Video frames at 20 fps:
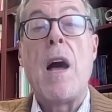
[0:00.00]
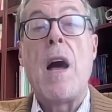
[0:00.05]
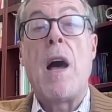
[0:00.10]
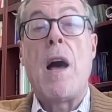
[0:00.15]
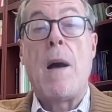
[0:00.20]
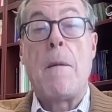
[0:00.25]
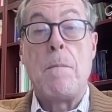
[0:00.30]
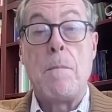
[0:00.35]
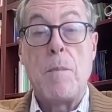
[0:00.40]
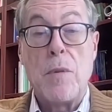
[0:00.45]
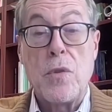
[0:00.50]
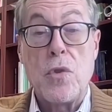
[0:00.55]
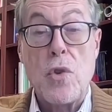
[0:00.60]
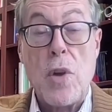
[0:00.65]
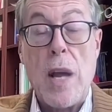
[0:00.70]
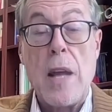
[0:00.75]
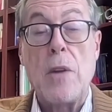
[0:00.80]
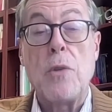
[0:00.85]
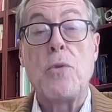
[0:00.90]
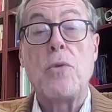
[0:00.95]

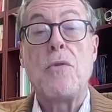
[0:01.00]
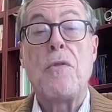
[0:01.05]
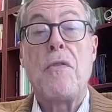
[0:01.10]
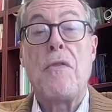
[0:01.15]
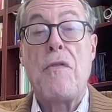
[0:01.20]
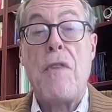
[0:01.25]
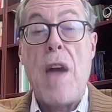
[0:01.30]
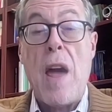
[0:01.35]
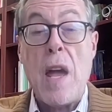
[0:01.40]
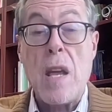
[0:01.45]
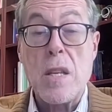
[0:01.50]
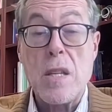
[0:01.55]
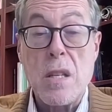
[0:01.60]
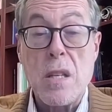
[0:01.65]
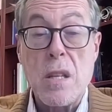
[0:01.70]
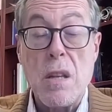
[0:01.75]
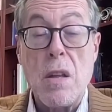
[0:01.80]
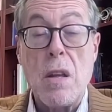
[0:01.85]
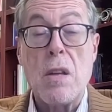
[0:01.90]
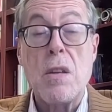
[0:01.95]
trying to
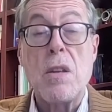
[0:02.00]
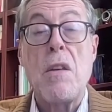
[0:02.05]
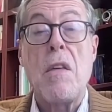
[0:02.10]
face